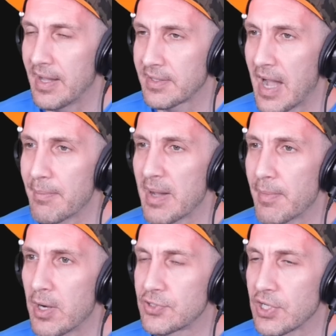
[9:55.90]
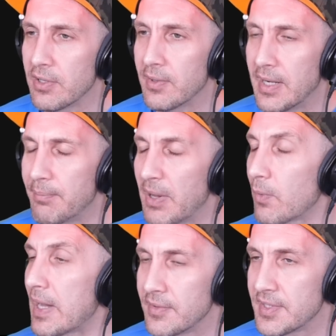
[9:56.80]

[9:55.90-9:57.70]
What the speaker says: I got my mojo. By the way,